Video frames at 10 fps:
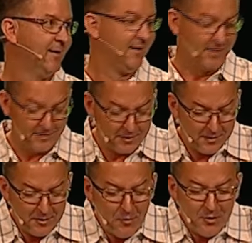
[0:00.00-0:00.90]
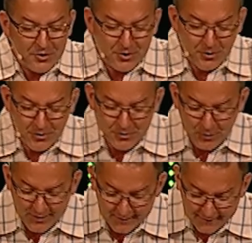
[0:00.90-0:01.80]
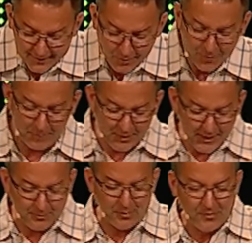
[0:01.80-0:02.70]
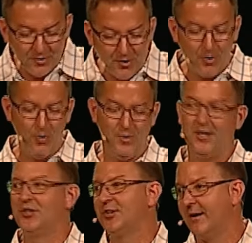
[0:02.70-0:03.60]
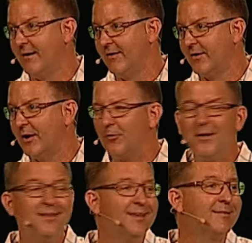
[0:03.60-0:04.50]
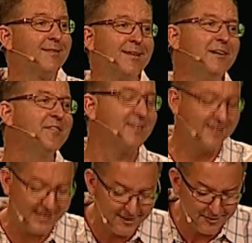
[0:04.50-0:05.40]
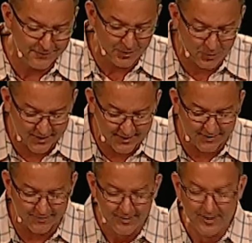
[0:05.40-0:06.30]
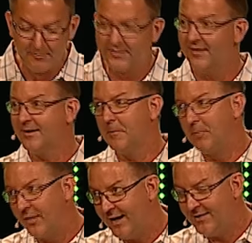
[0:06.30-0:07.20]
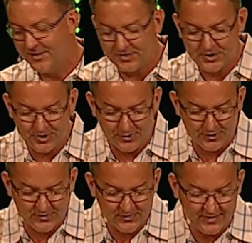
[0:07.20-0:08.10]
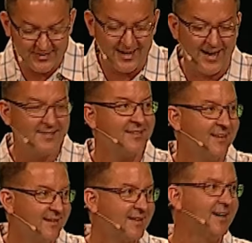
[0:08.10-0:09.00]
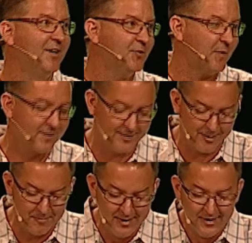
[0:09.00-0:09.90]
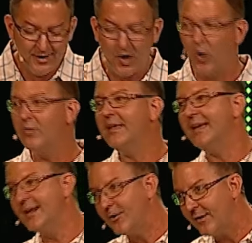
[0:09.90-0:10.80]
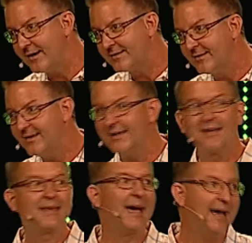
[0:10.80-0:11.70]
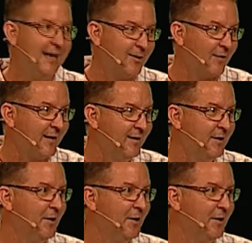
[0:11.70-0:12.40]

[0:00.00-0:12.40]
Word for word: They, they, they, want a church where, where people know each other and really love and care for one another, but then complain that the church is an isolated country club only interested in catering